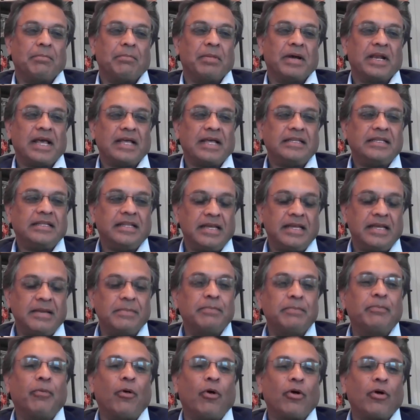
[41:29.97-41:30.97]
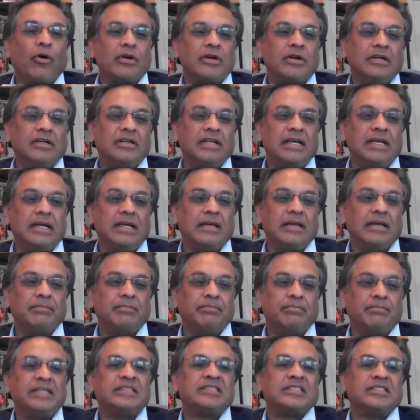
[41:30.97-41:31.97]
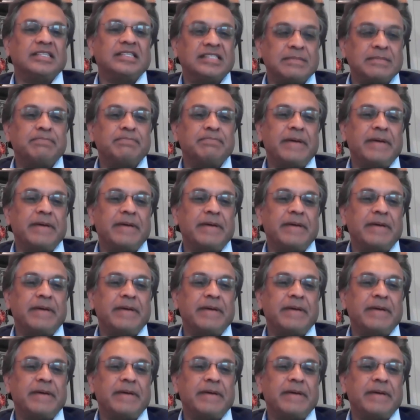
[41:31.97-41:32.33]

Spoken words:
but I think the important business